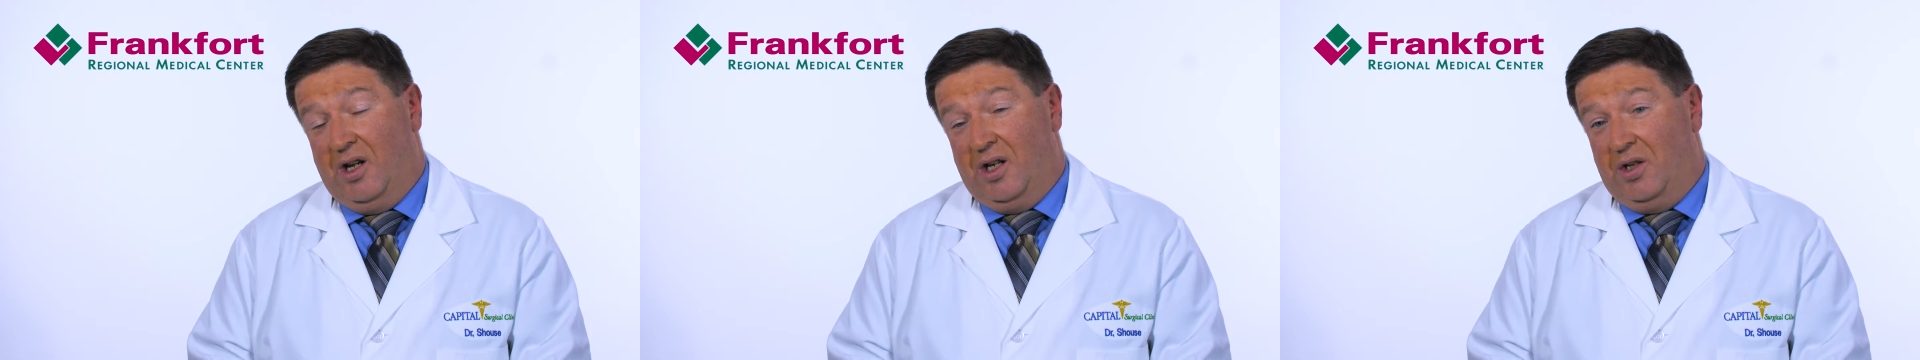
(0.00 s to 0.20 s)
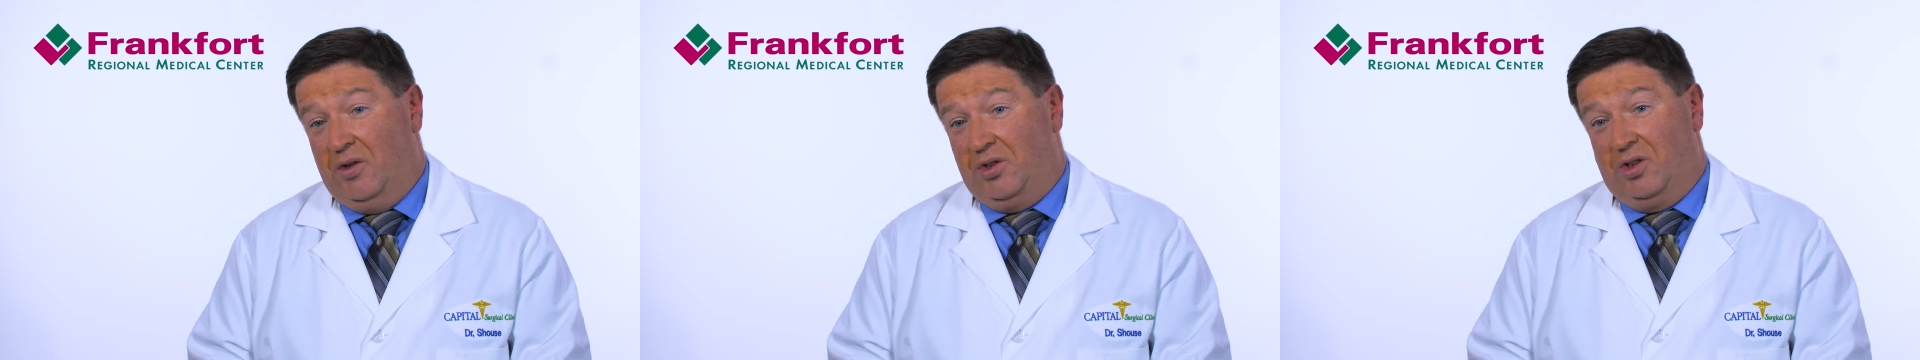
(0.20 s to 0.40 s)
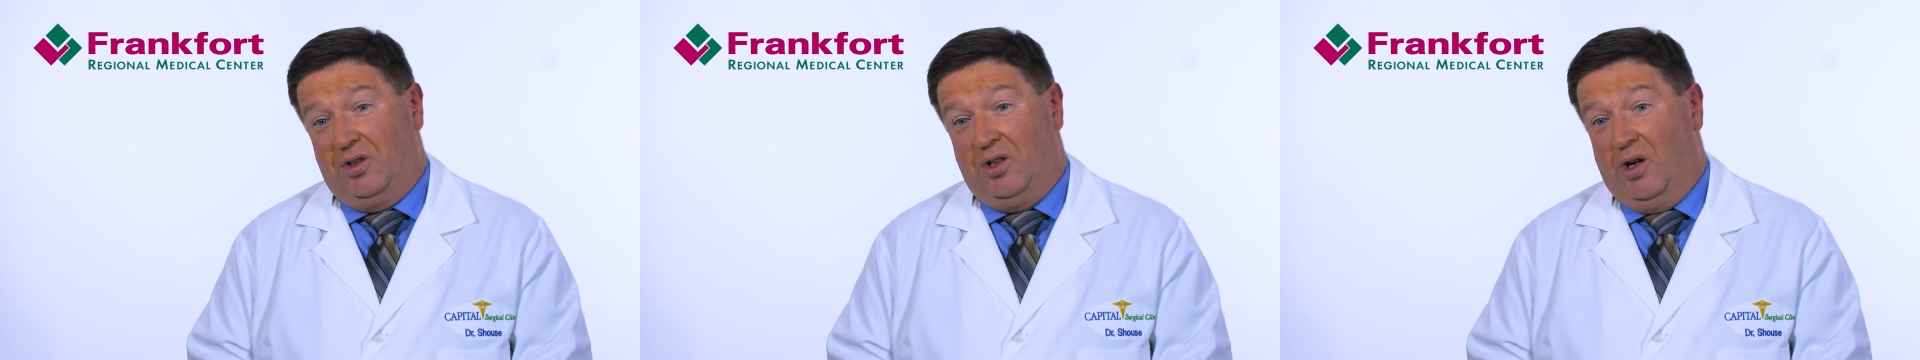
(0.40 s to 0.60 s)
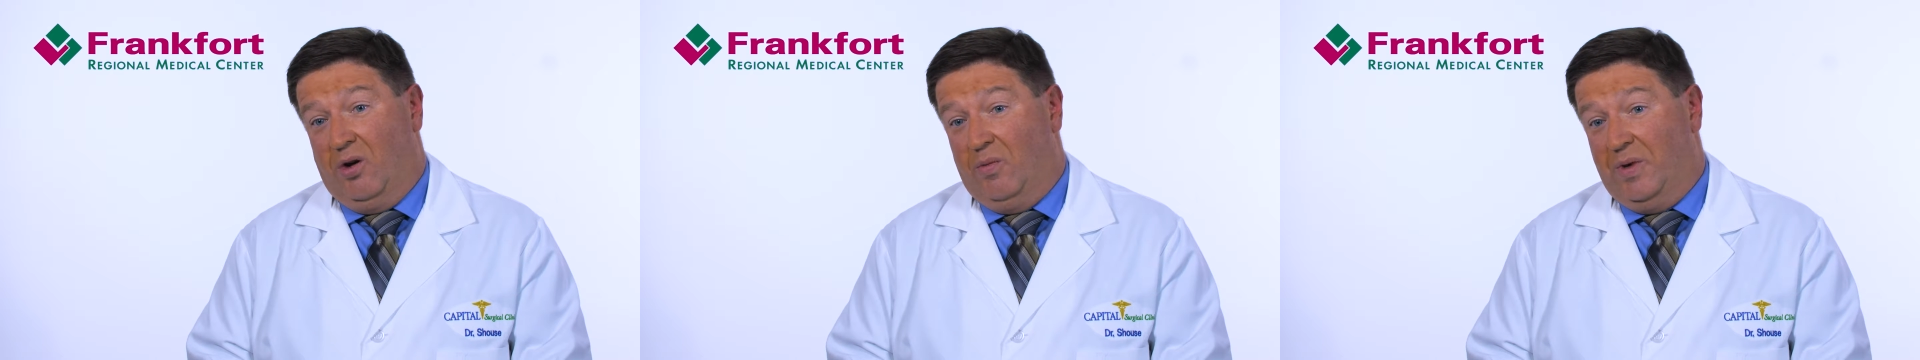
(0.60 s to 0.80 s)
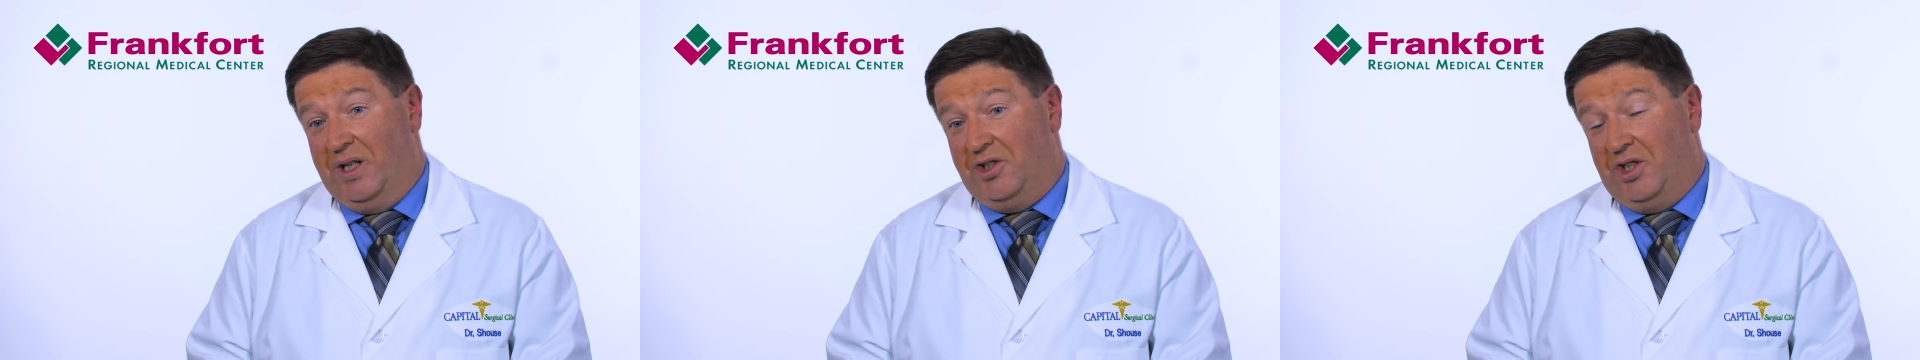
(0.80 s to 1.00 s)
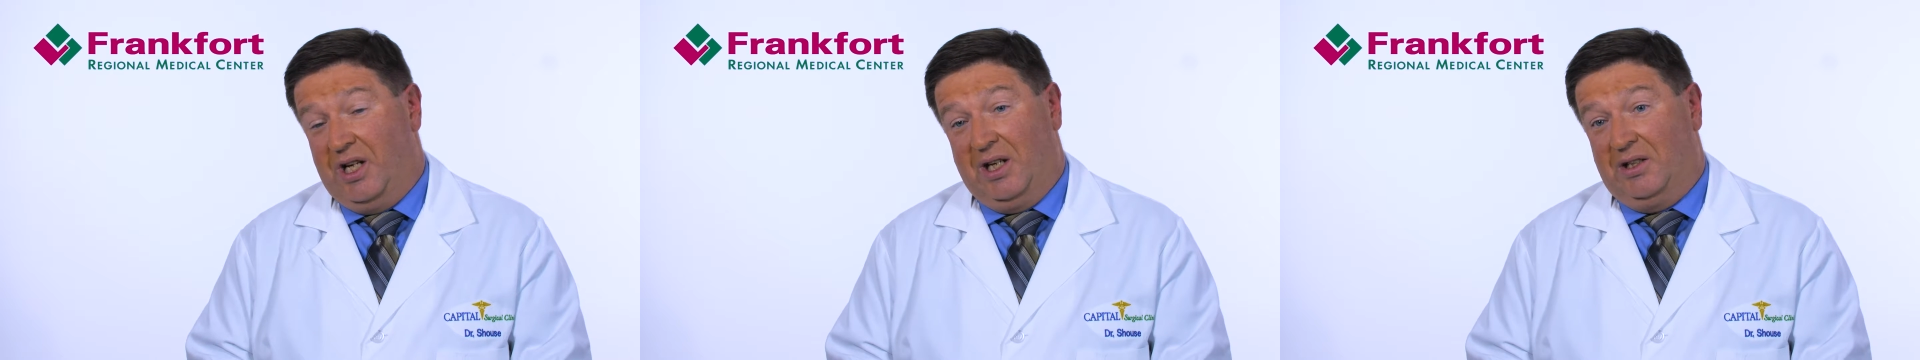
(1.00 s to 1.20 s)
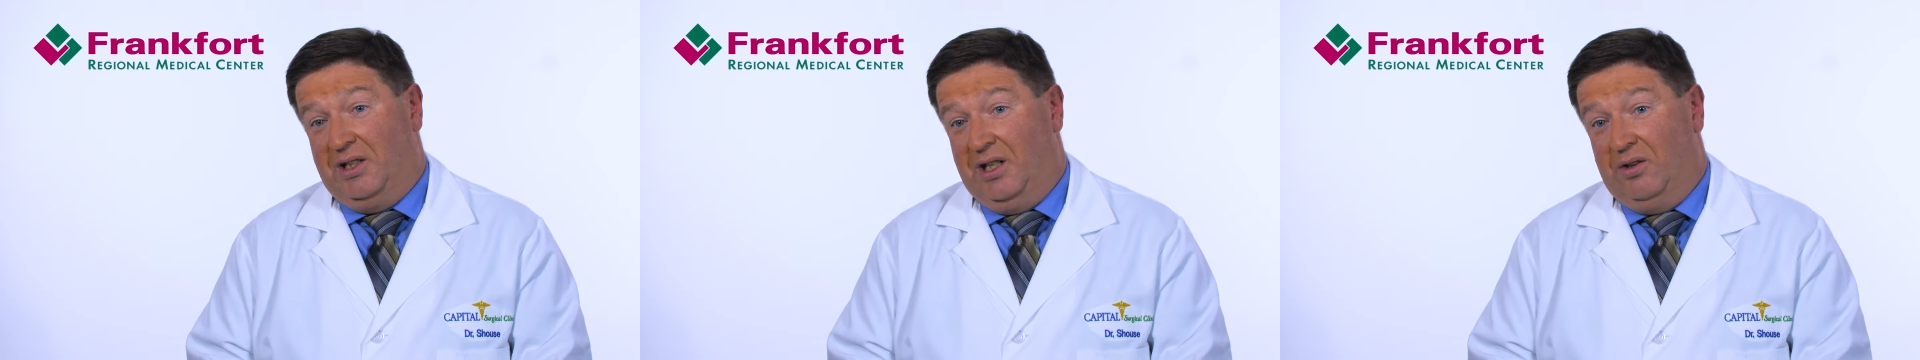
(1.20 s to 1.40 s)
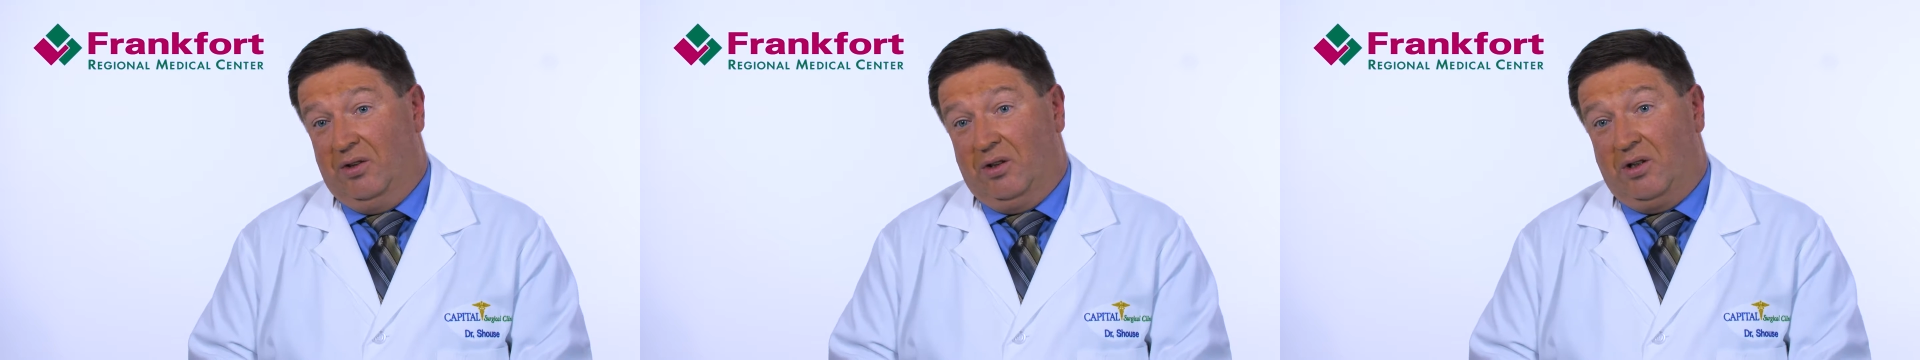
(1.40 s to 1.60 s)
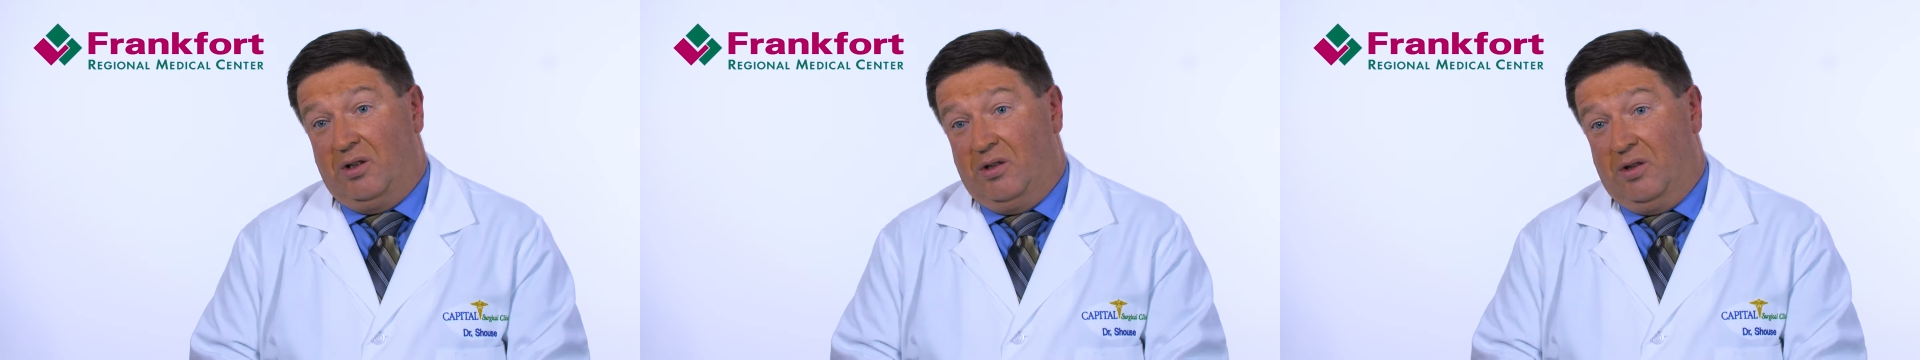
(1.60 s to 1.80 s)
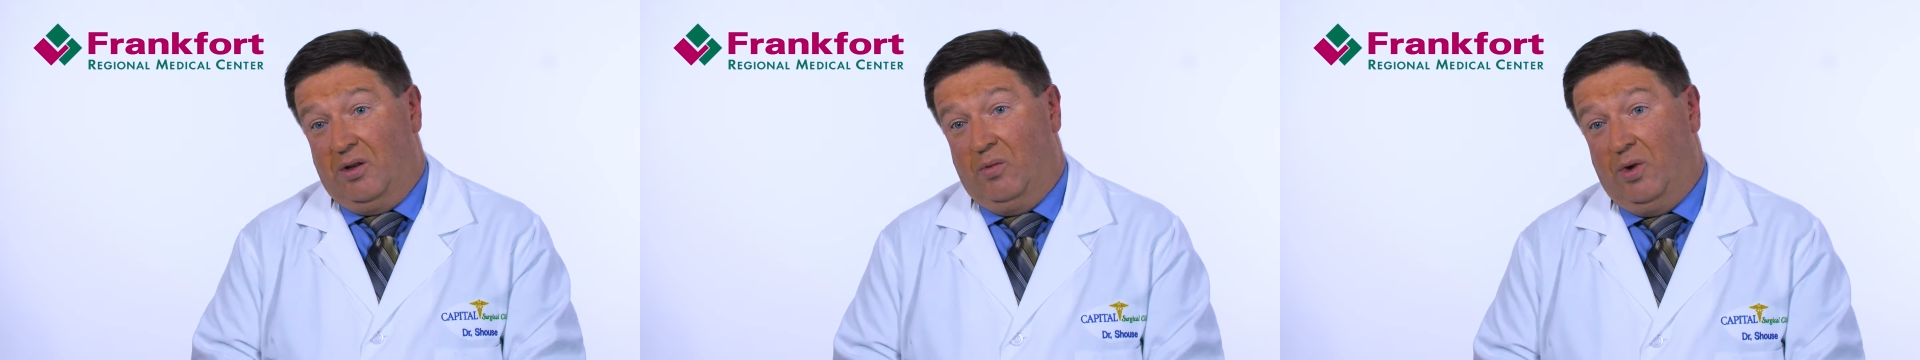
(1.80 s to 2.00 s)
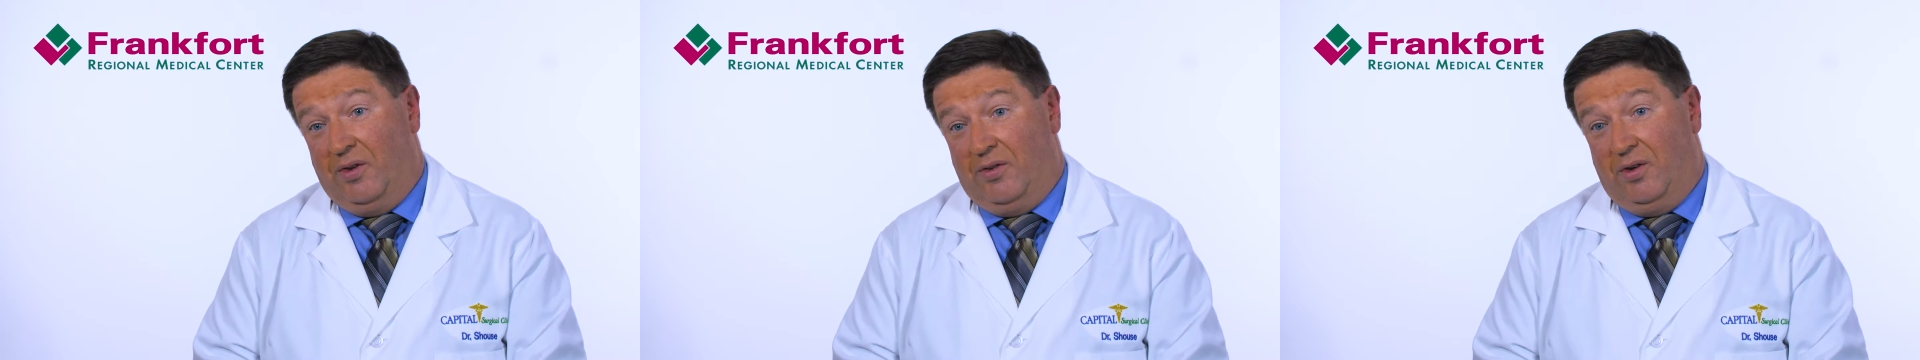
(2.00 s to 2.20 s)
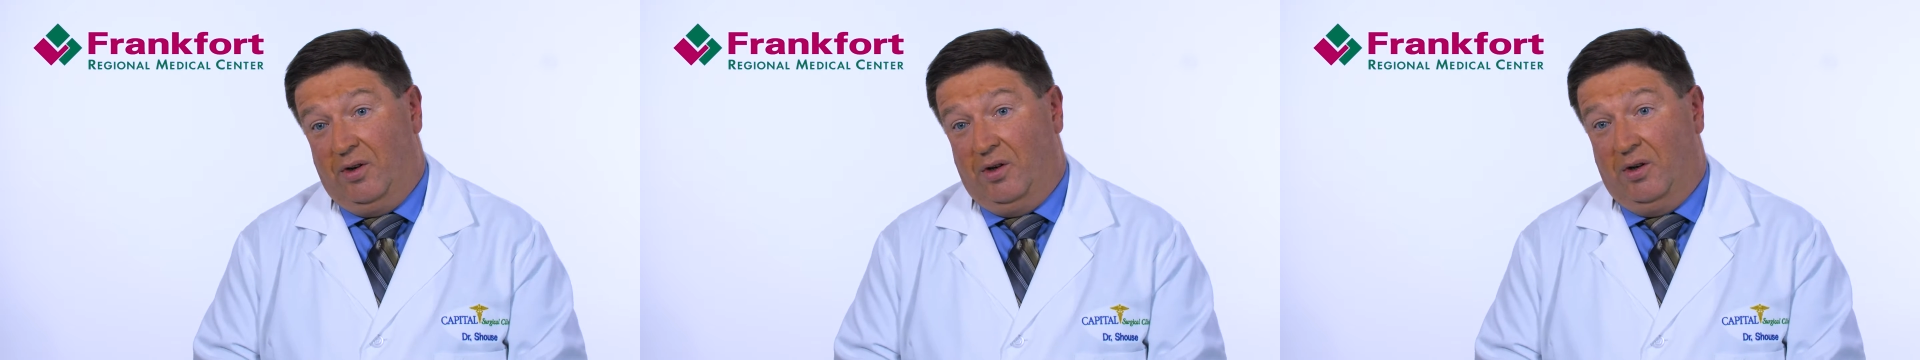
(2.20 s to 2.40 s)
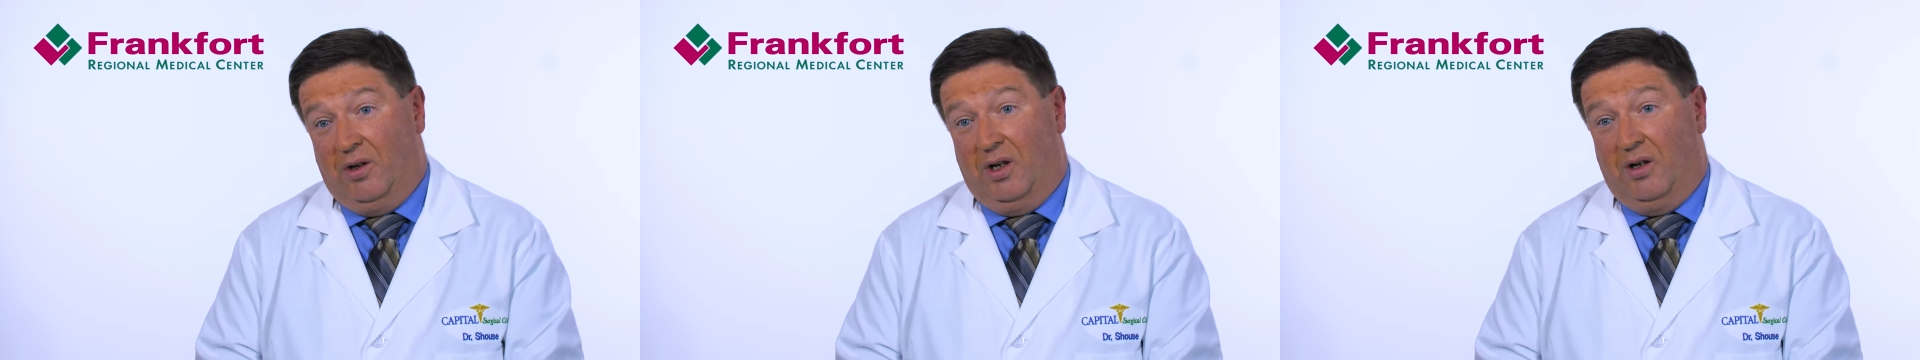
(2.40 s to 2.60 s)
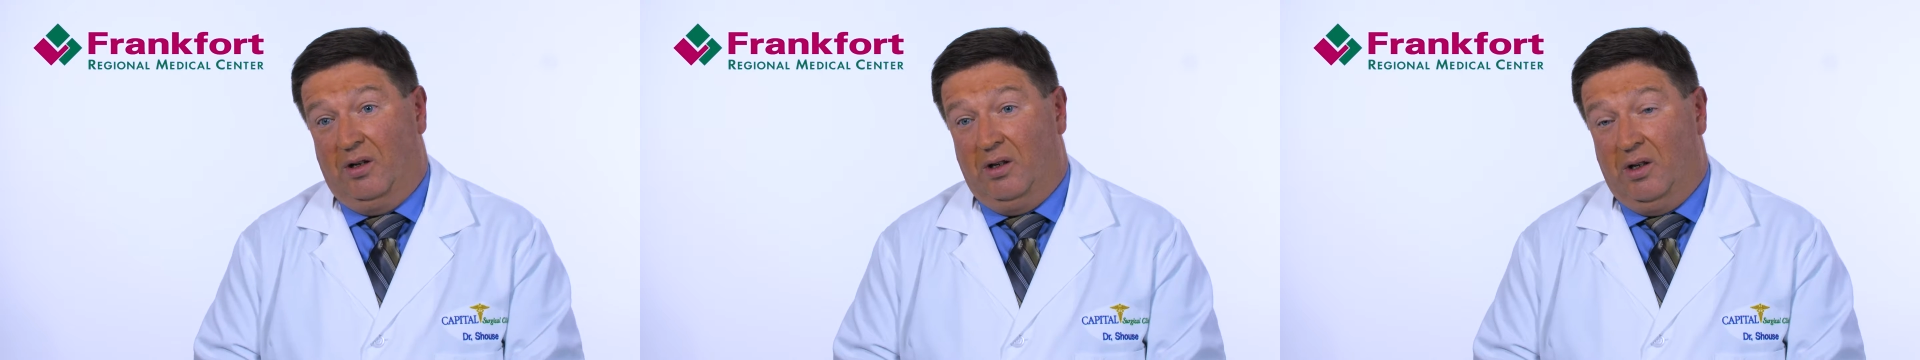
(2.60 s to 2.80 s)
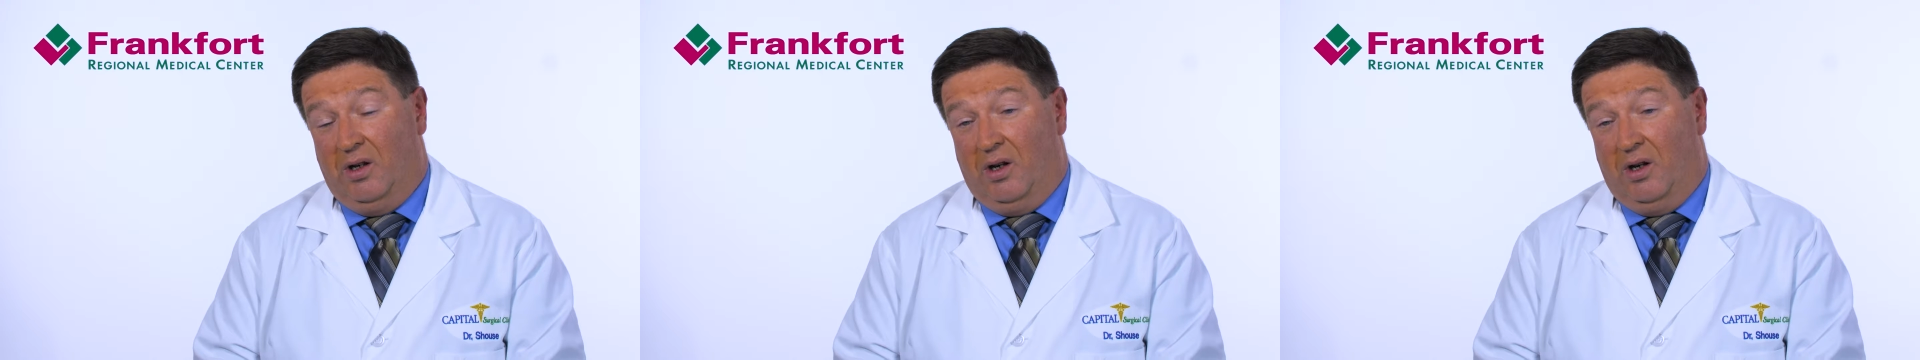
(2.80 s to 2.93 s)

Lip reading: you should go be checked, either with your